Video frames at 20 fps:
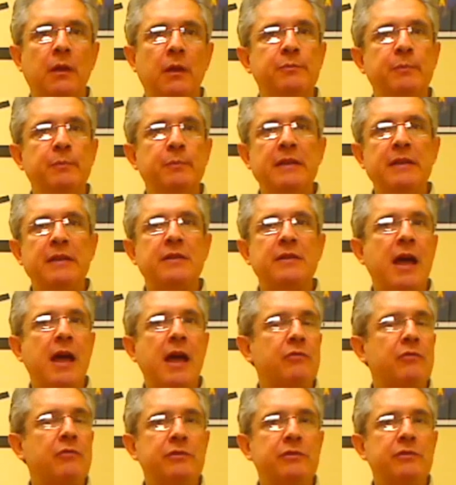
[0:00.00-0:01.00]
He spent
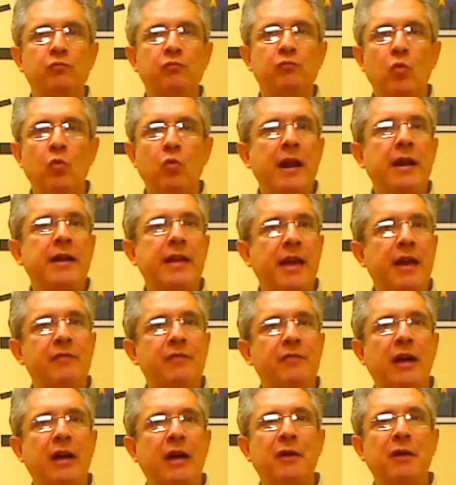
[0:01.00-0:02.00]
an average of
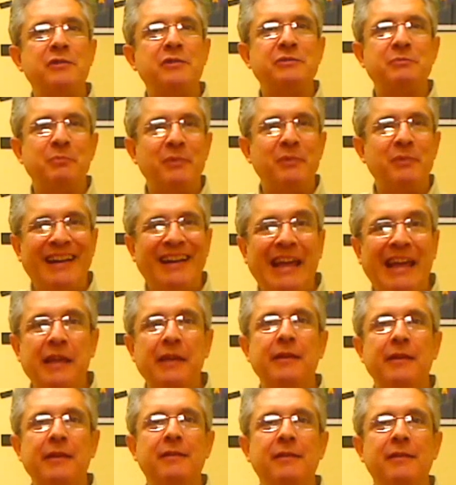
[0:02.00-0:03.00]
1.5 hours per
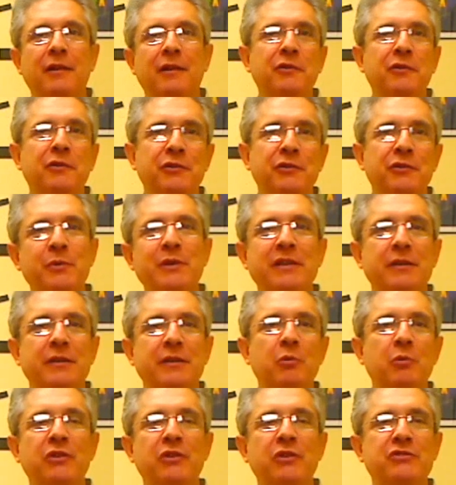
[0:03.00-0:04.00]
day
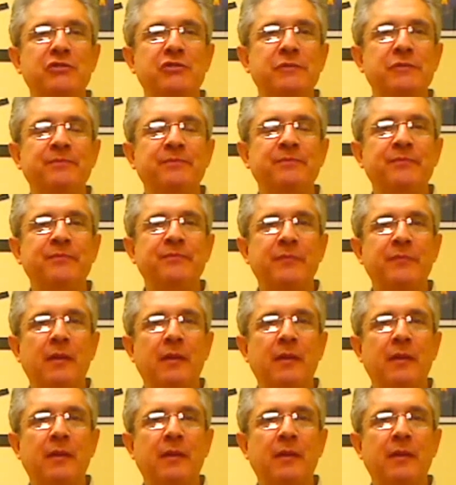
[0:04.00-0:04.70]
doing the books.